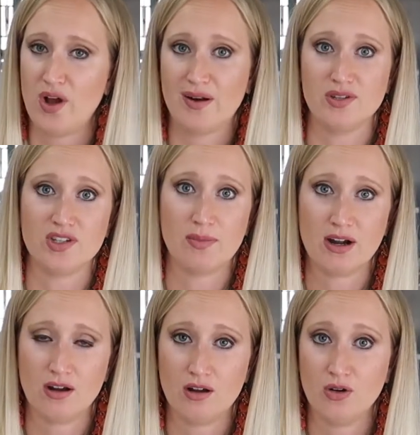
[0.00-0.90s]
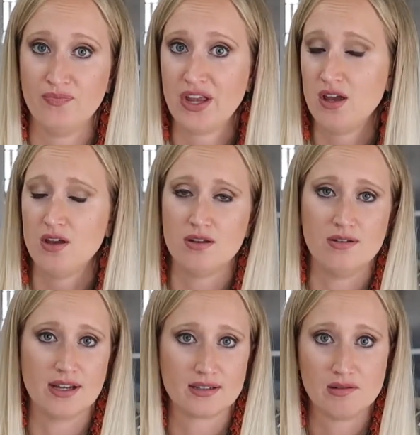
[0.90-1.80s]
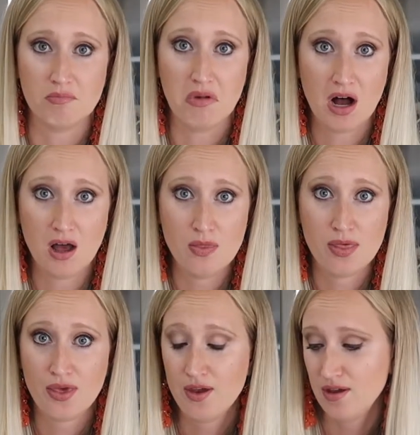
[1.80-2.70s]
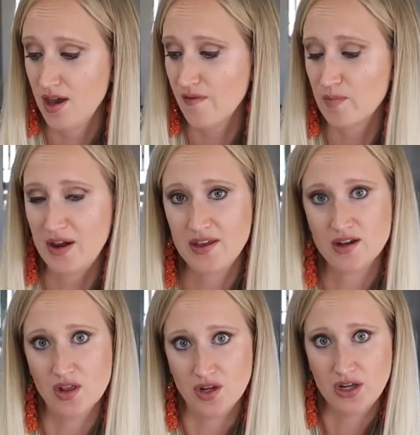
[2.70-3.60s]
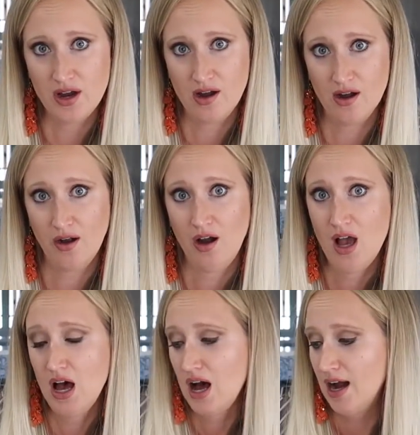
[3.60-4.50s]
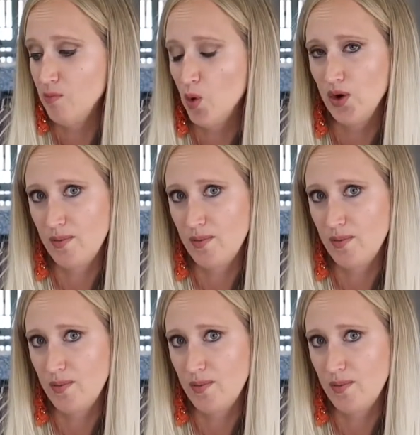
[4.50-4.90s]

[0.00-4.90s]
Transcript: what happens tomorrow, next month, even by the end of the year. I'm worried